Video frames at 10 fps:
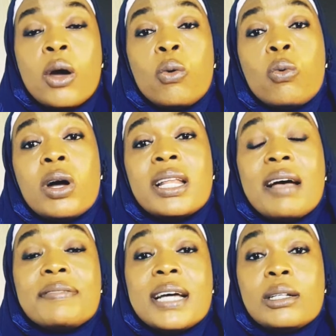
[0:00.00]
One
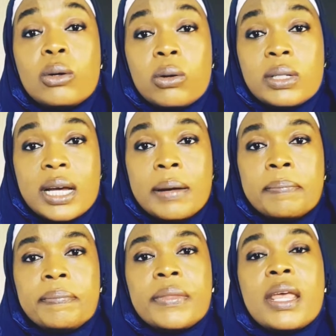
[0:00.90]
after the other,
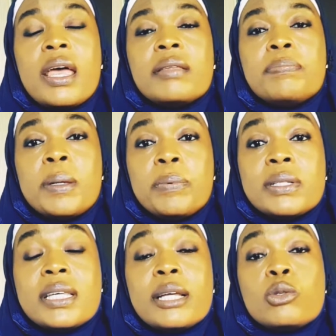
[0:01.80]
people
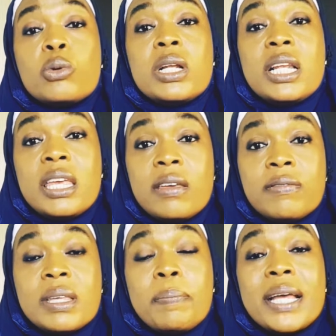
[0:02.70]
tend to
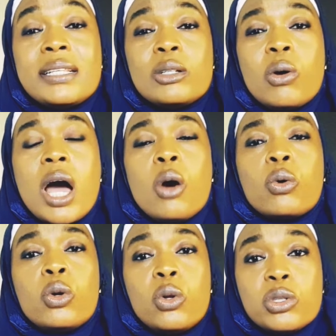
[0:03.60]
leave depending on how
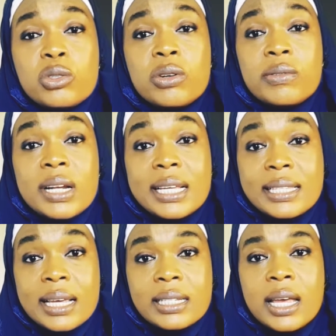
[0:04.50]
closely
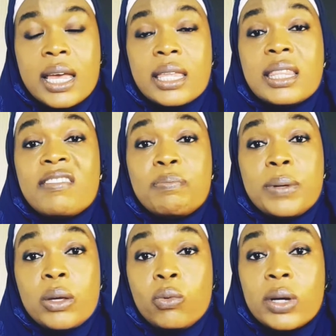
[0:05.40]
related they've
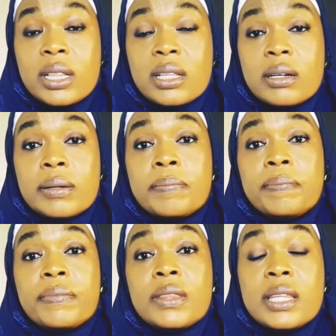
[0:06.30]
been with the
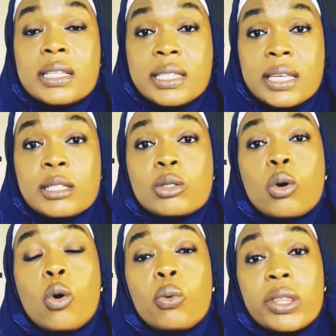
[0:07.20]
deceased
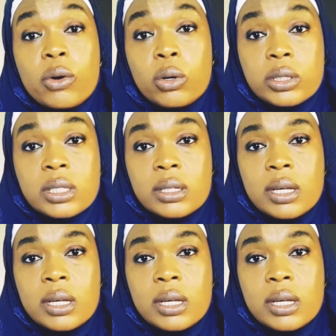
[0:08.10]
or with us.